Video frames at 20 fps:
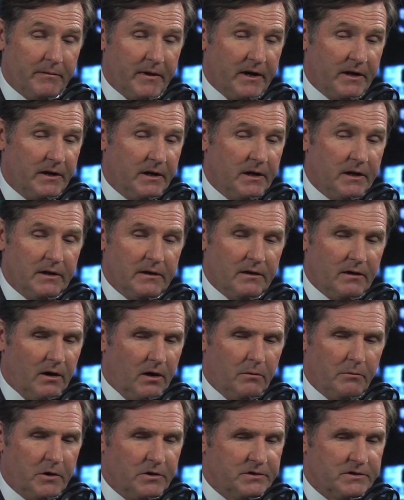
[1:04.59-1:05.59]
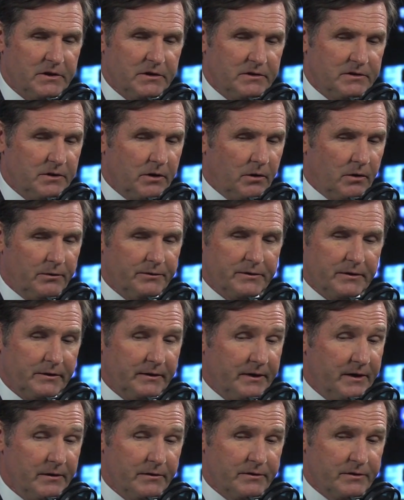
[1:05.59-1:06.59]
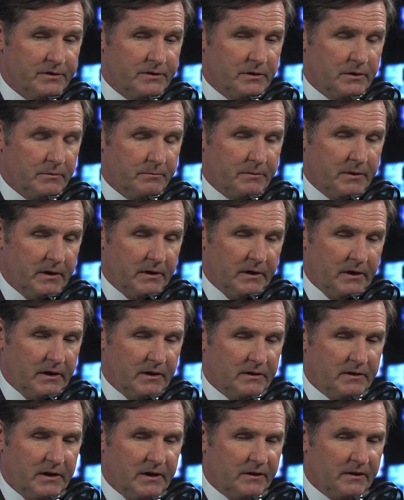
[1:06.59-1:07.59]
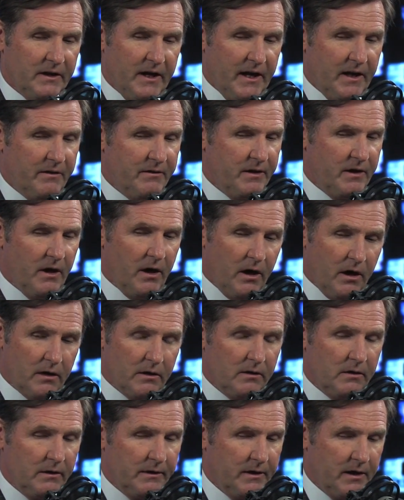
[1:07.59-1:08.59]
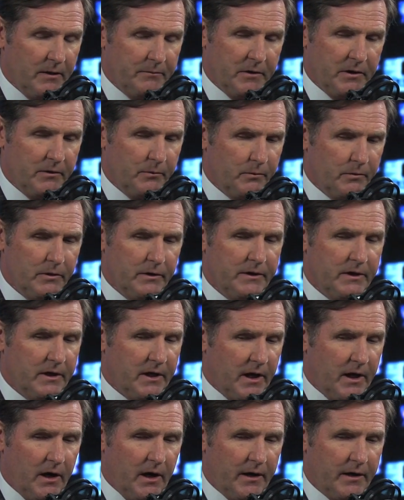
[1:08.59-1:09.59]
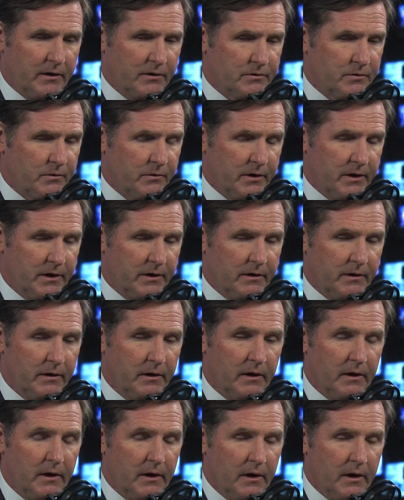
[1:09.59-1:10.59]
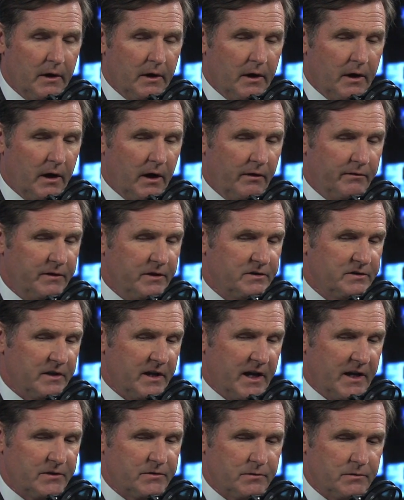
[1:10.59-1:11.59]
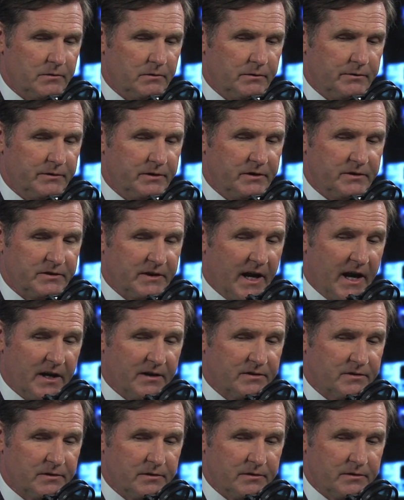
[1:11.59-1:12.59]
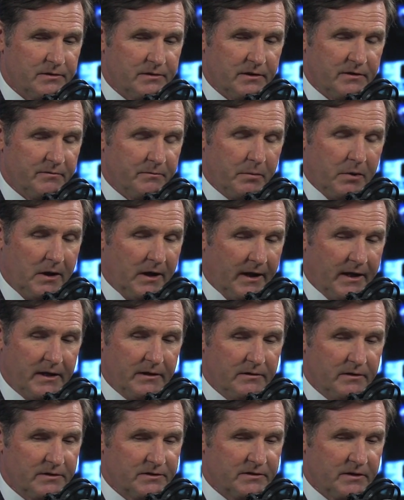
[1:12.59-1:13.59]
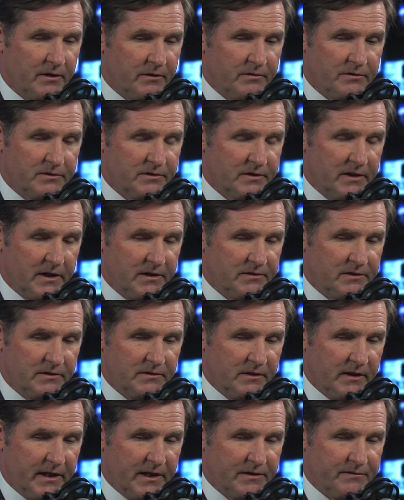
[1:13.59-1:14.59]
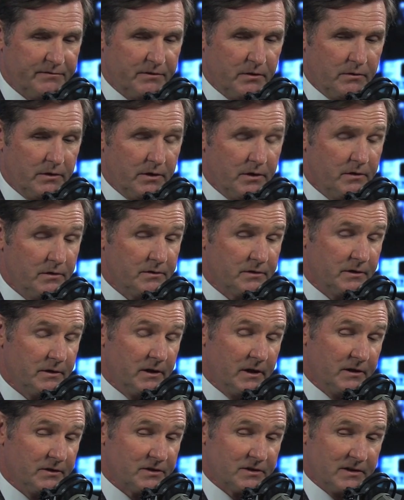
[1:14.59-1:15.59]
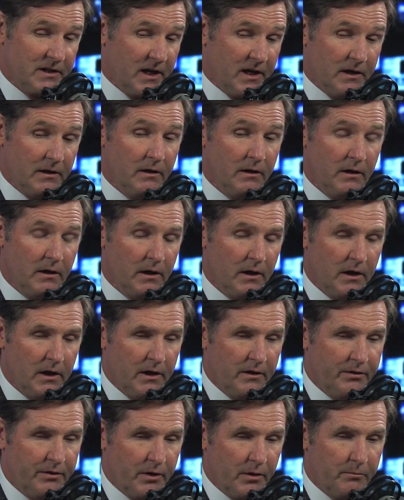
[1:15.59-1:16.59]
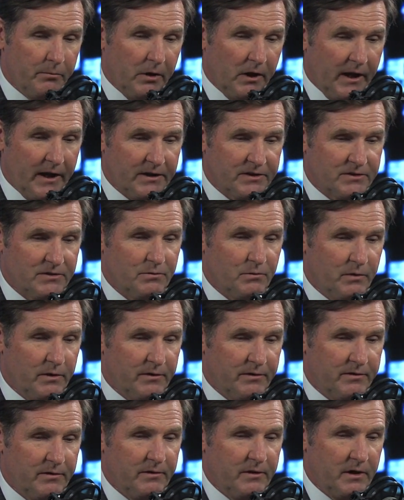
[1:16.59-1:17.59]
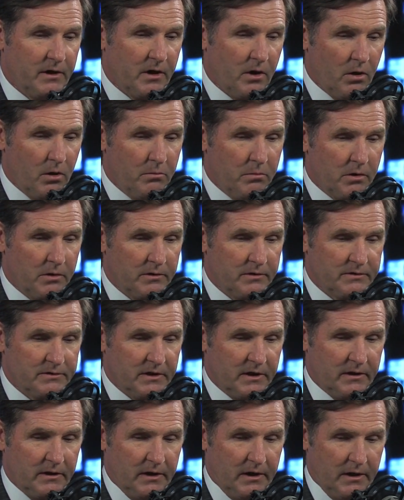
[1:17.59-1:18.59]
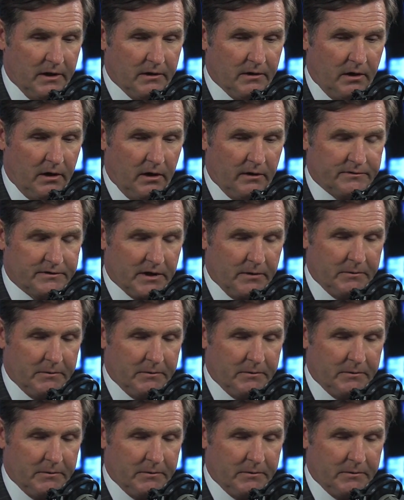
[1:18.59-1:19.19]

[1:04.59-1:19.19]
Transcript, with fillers: They need almost adult leadership in, in, in light of the ugly, I mean, the really chaotic trend of these natural disasters that have plagued the southern states these last few years. And instead, they're blessed with the Coburns and the Inhofes.